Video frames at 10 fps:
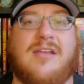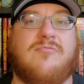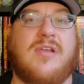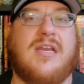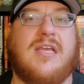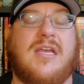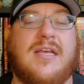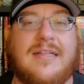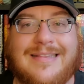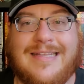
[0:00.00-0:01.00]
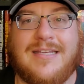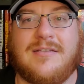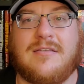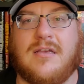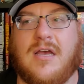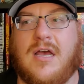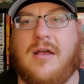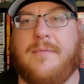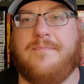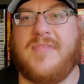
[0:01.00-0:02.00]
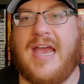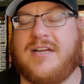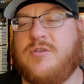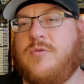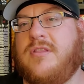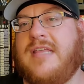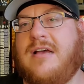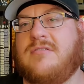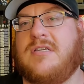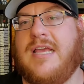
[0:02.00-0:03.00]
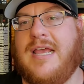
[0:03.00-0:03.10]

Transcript: and reading at least Action 1000